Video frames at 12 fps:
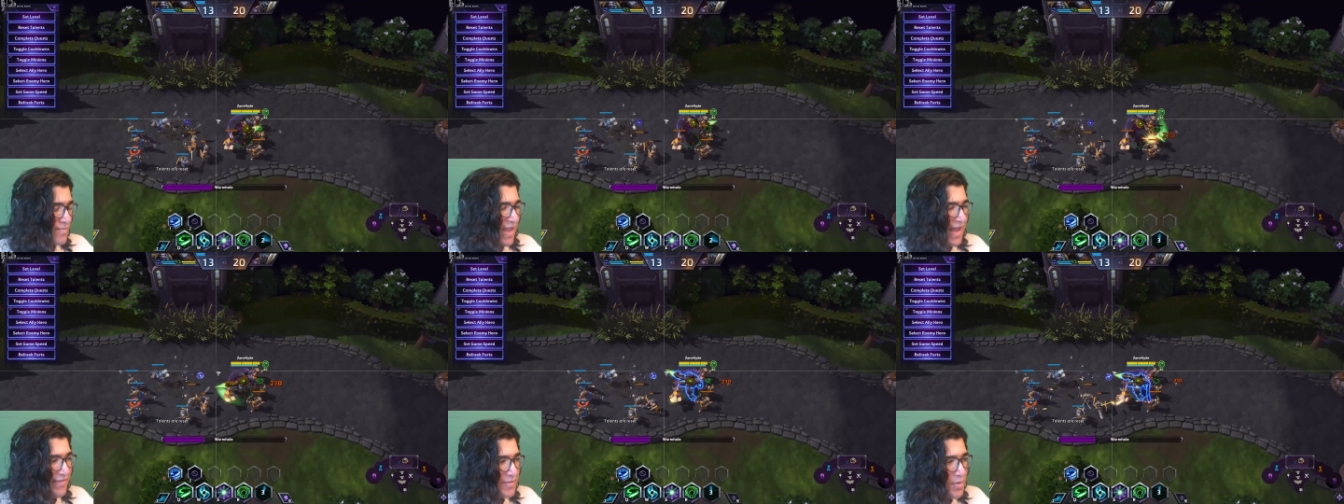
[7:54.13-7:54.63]

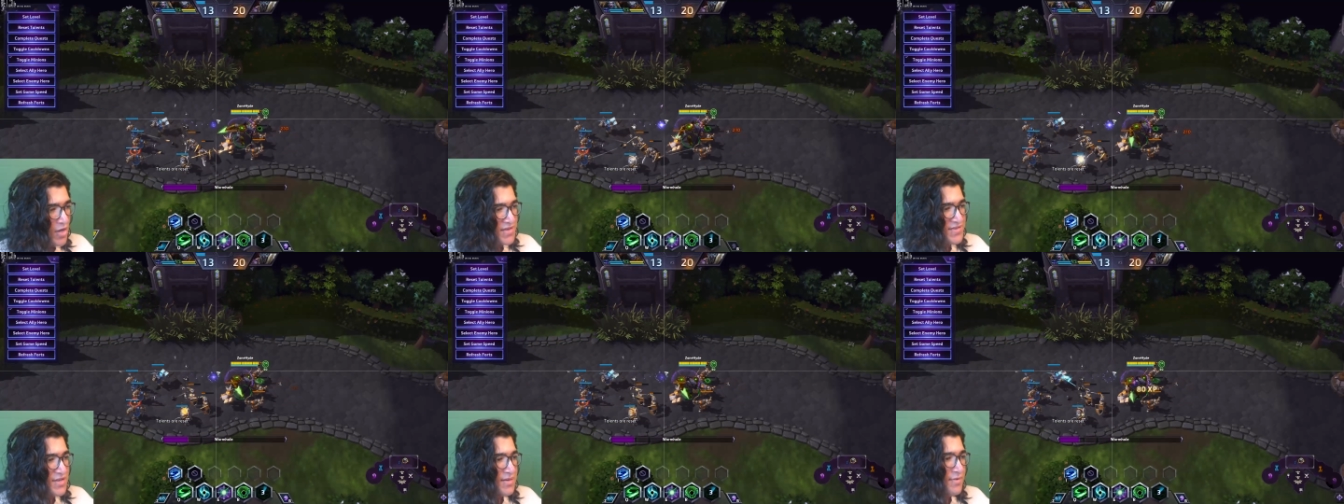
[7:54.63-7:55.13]
and the poly
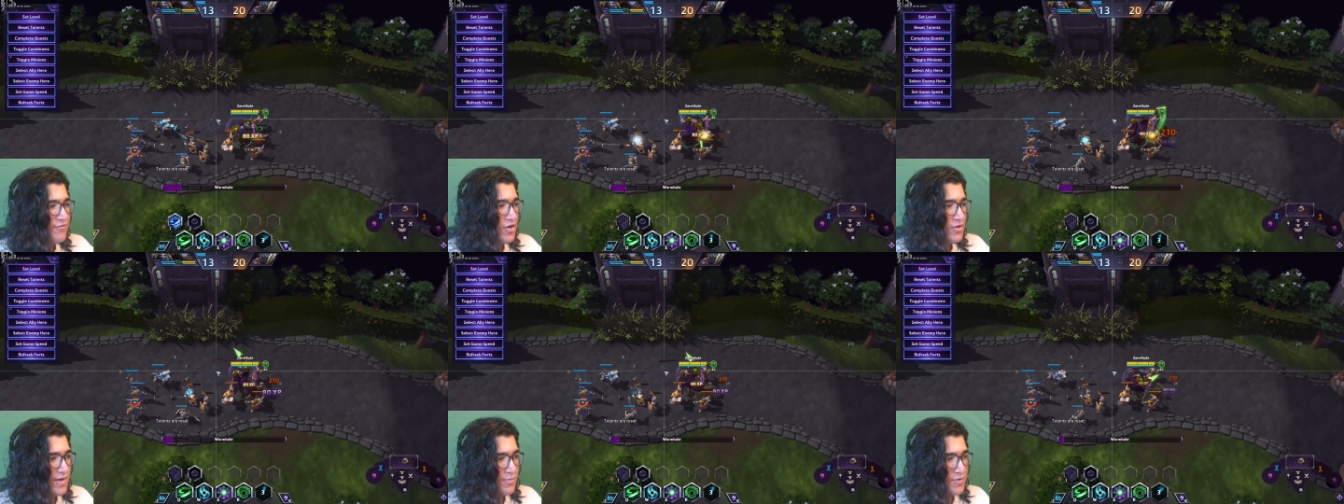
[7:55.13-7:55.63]
is going to be
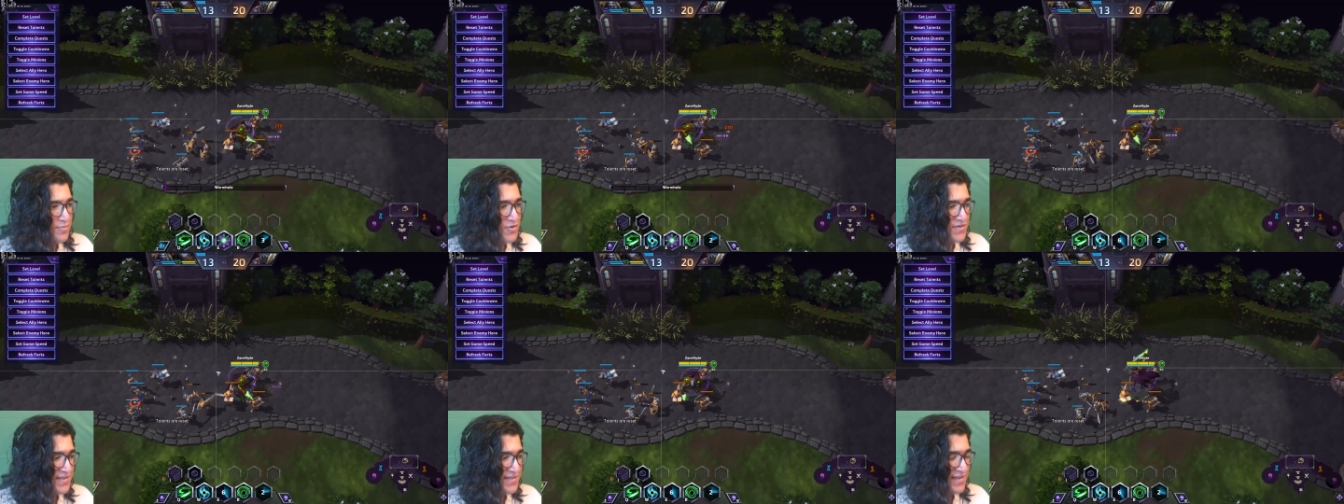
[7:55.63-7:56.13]
followed up with more
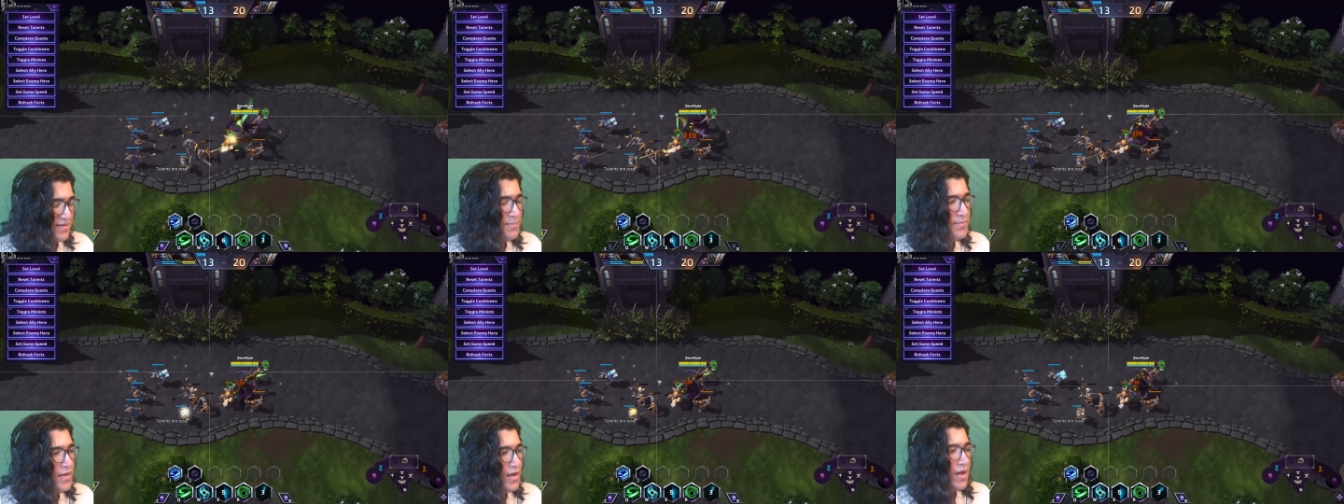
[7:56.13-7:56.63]
CC.
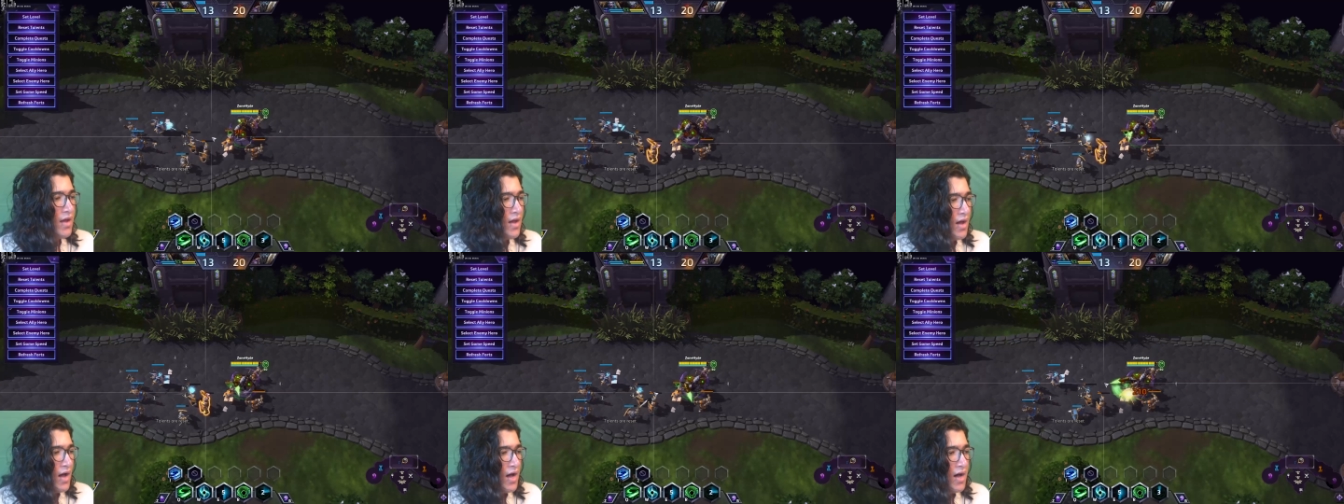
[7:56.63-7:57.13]

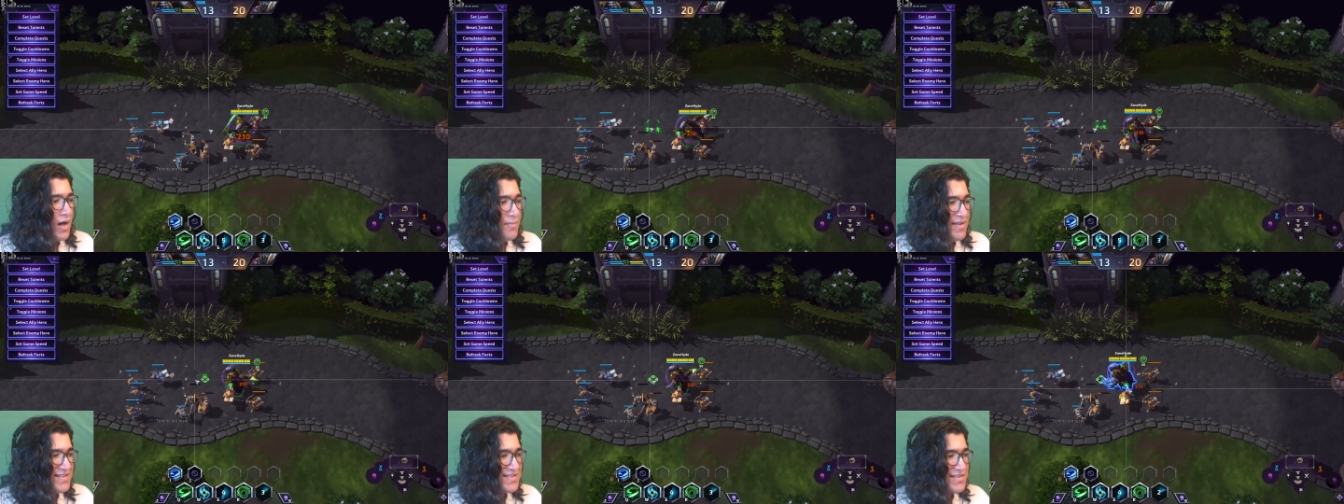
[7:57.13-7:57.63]

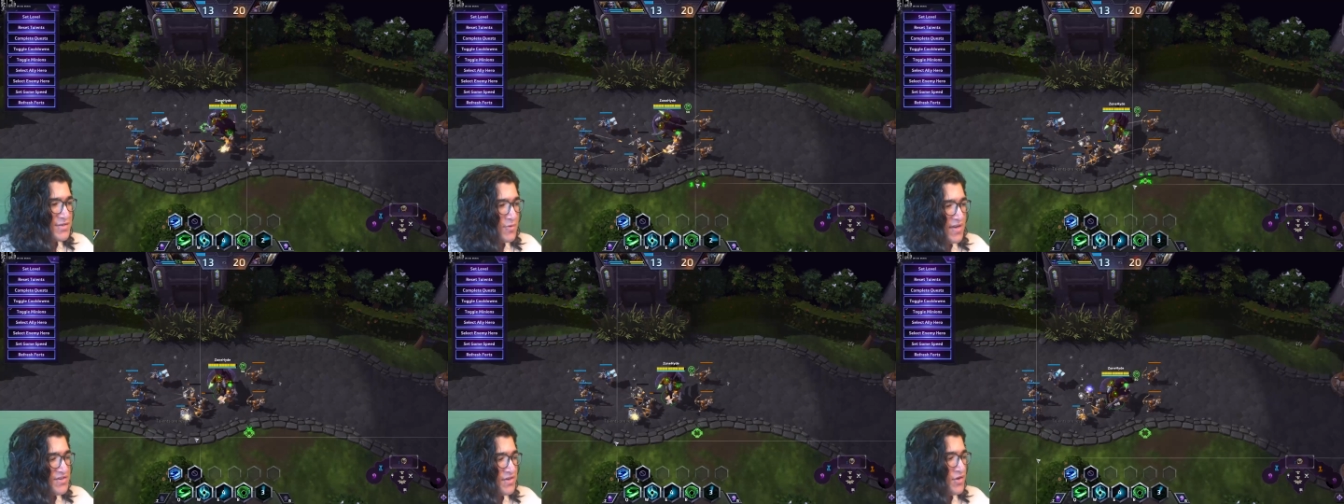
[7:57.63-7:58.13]
In this
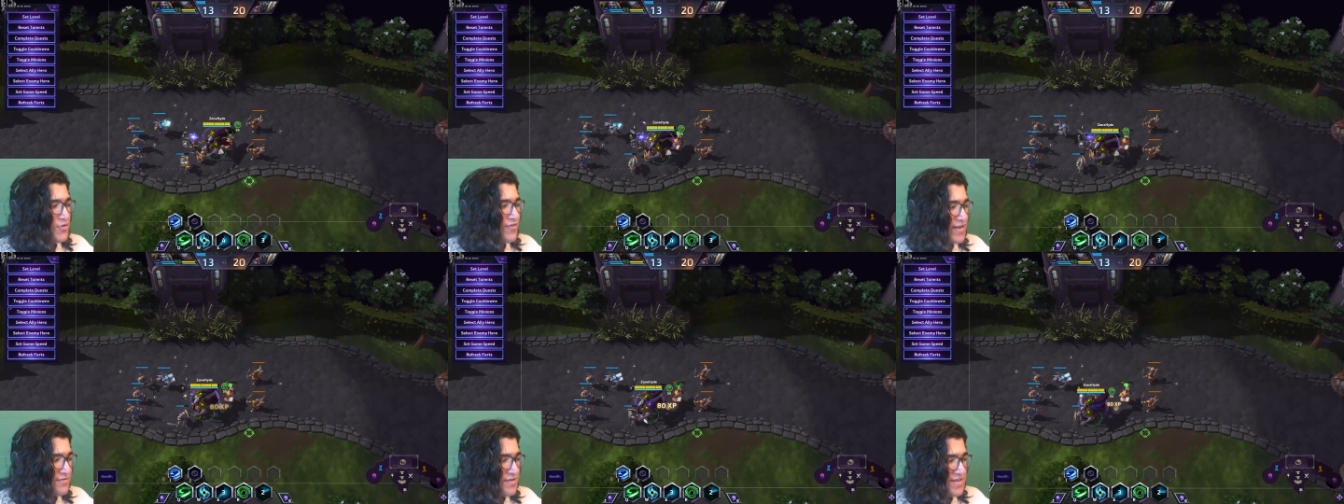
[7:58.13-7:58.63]
situation, you
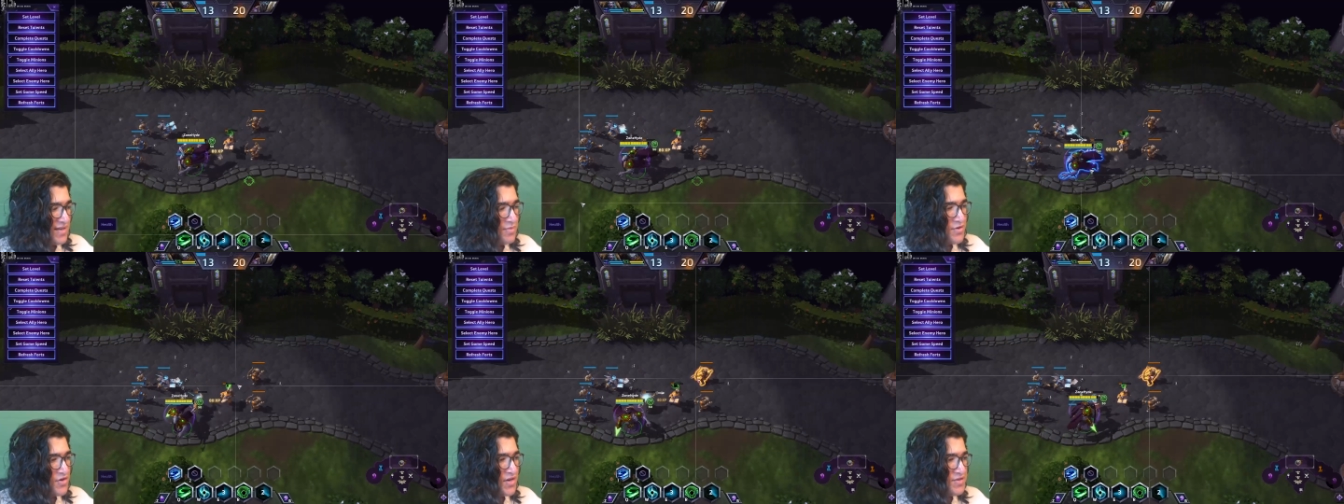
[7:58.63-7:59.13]
effectively
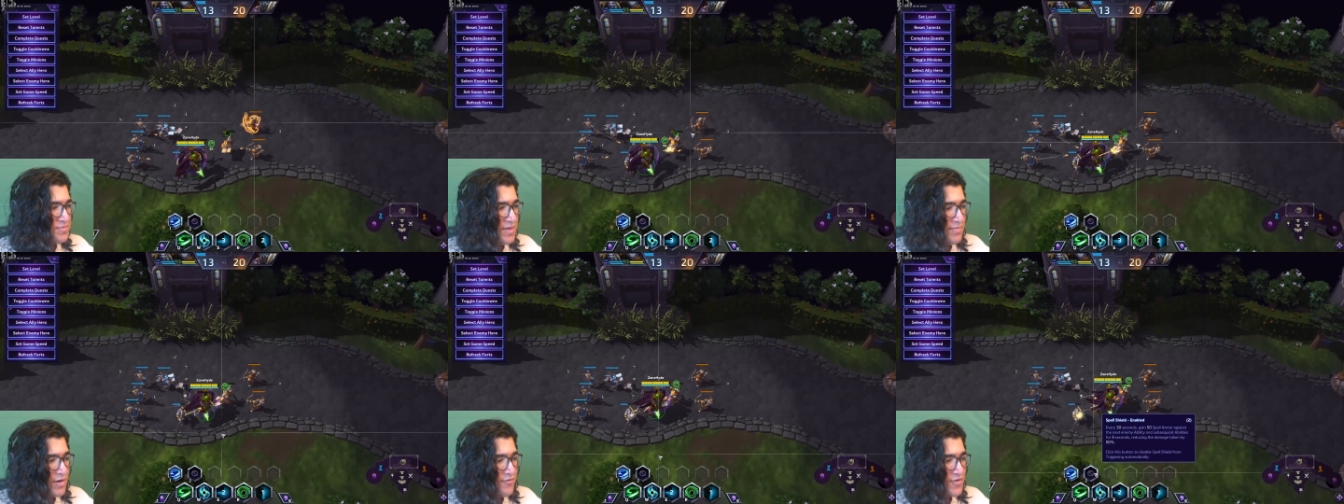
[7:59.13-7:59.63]
double your
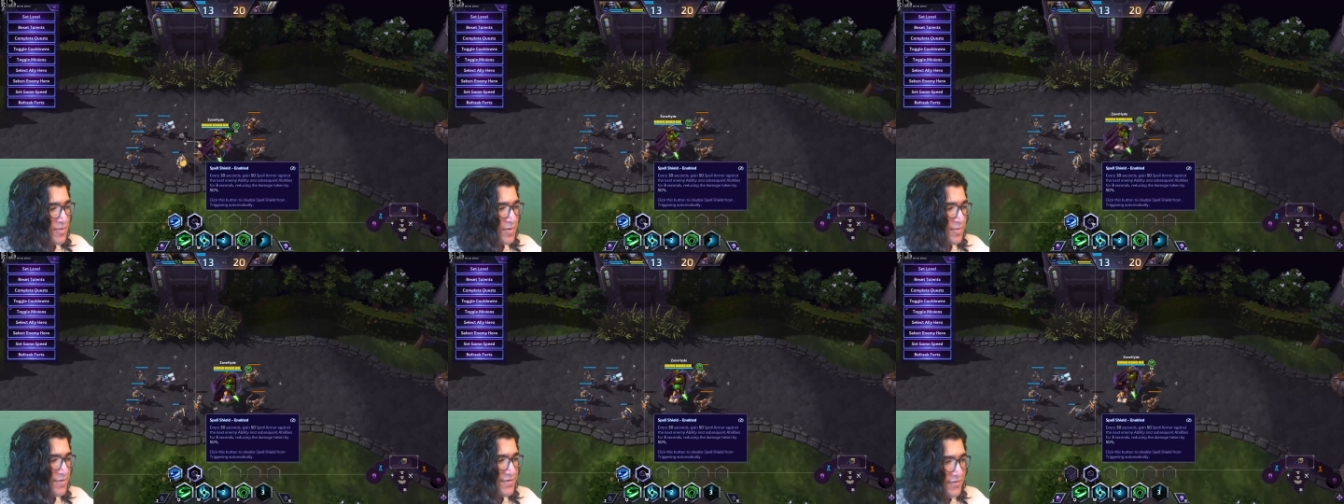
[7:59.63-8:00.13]
HP bar for the
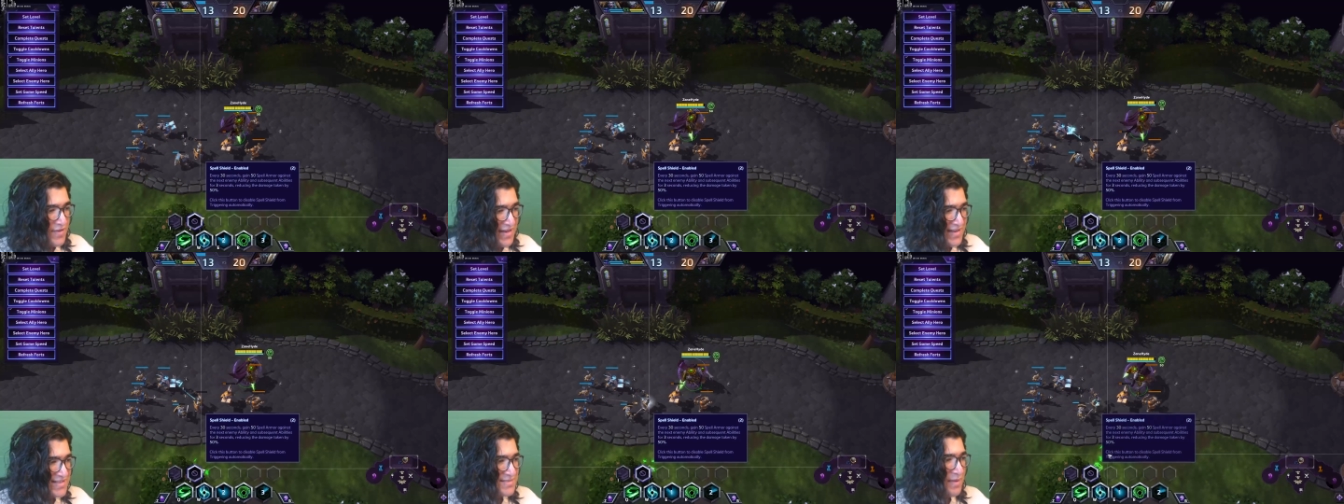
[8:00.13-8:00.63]
purpose of
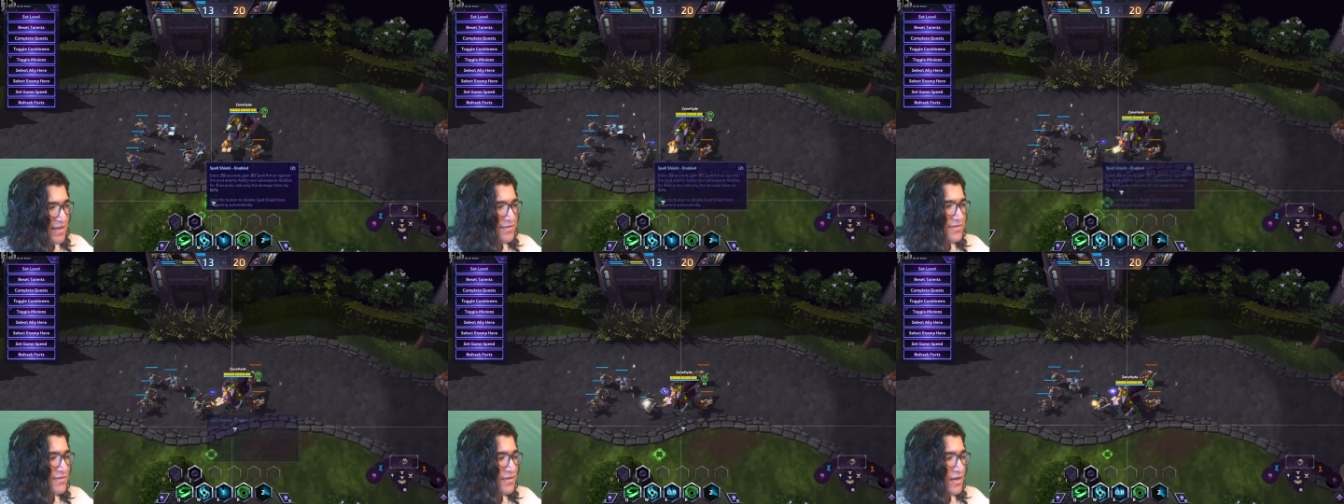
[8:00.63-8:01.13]
eating spells,